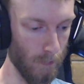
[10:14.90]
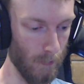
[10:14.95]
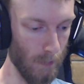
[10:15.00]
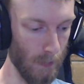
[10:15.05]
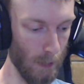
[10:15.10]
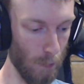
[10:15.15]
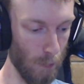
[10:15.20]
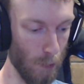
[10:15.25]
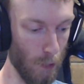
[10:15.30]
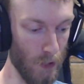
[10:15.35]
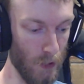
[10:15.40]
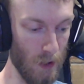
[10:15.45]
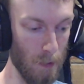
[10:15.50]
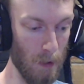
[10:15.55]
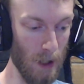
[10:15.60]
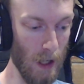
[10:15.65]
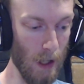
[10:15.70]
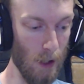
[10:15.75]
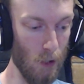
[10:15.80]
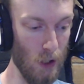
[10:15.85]
It'll cost him
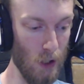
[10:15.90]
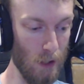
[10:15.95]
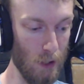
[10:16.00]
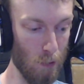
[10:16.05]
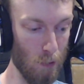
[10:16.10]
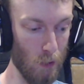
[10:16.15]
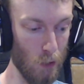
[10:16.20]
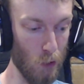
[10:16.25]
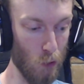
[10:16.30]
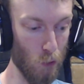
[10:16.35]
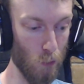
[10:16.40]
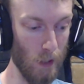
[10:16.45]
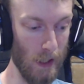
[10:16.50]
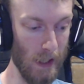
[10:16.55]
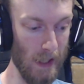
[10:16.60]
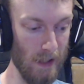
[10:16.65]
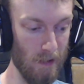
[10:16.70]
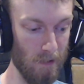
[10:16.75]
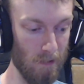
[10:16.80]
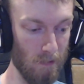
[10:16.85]
an energy to
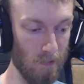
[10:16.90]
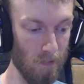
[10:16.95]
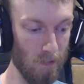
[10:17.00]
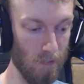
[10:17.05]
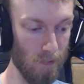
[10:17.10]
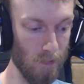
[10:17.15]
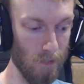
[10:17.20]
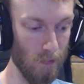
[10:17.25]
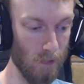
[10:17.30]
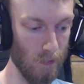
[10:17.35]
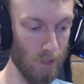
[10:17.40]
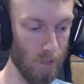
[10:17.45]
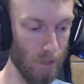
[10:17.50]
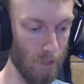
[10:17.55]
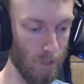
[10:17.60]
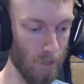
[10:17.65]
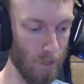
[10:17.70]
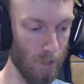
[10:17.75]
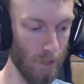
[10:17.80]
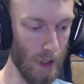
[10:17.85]
retreat?
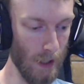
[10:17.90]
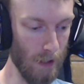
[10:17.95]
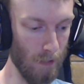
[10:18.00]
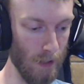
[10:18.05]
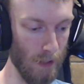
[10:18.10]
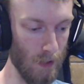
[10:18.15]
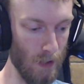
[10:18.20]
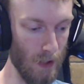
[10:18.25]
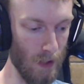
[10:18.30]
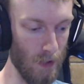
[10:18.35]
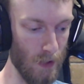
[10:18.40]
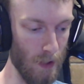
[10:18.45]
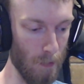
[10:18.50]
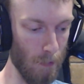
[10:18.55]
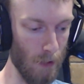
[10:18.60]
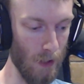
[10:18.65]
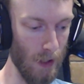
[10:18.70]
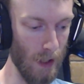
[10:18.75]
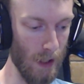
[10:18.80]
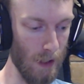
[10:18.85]
Is there
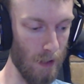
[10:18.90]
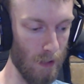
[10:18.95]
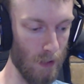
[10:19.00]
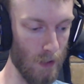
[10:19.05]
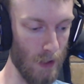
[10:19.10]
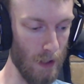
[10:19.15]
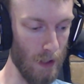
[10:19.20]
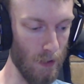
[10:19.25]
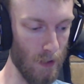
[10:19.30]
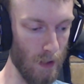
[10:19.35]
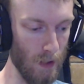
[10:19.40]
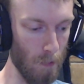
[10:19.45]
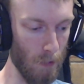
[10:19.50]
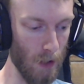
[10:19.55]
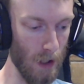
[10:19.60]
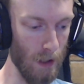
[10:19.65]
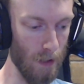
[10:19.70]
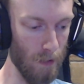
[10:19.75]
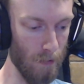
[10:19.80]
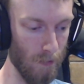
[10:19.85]
something there? Is that
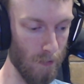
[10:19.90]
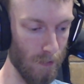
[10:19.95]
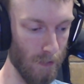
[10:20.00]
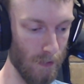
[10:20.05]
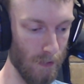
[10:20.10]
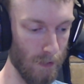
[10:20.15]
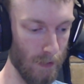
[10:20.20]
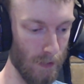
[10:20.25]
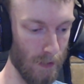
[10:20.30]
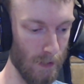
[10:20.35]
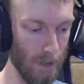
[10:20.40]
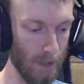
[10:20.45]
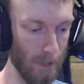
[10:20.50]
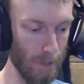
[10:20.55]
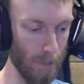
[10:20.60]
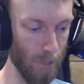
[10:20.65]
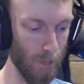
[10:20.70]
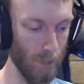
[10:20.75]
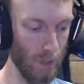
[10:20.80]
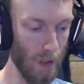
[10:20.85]
something?
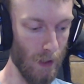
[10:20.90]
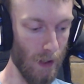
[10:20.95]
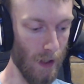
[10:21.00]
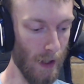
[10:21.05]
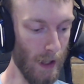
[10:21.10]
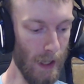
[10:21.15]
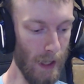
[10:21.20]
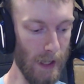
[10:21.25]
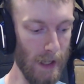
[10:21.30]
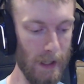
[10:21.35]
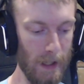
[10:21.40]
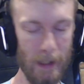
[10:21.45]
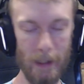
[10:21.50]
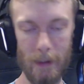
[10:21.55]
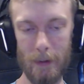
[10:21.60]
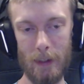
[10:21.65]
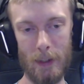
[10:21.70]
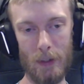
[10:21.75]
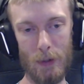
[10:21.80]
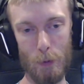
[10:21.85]

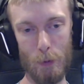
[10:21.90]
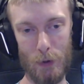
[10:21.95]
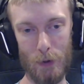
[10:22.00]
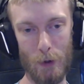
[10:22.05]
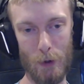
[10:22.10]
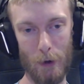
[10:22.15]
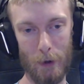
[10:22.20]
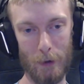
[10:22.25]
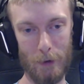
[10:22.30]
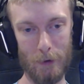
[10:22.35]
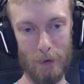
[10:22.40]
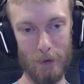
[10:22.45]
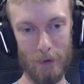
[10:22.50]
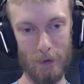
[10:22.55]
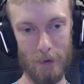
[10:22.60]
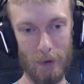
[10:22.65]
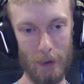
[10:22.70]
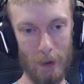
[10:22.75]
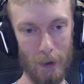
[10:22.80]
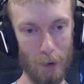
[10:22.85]
This was not
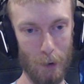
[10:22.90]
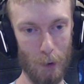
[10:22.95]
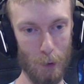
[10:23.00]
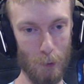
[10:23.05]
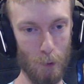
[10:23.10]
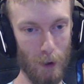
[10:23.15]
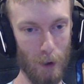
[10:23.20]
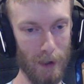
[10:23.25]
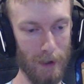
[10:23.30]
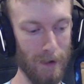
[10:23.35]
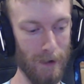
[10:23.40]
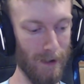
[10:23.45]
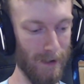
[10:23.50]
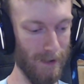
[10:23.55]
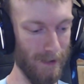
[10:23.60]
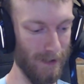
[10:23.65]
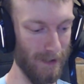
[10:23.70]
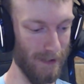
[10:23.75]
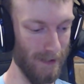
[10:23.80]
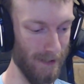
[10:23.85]
a good one,
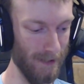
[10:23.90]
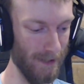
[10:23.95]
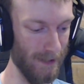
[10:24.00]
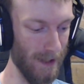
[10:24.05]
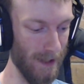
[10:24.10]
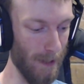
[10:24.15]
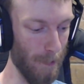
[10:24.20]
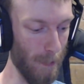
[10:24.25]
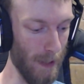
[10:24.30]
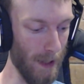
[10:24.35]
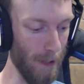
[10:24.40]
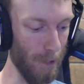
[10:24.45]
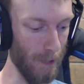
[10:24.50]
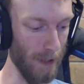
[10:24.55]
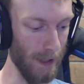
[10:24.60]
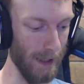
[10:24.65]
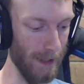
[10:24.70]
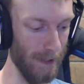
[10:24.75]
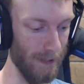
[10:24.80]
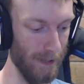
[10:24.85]
apparently.